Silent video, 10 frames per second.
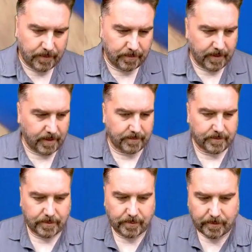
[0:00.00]
may have
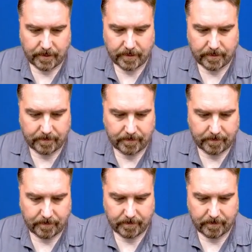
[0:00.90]
to
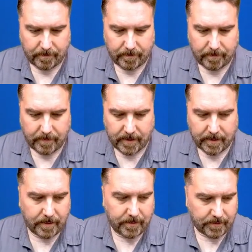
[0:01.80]
make
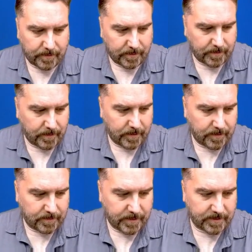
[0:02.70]
another
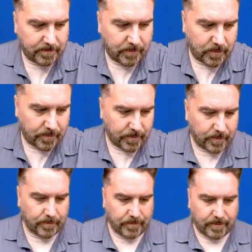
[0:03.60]
Make some more
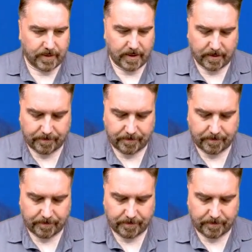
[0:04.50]
room for that.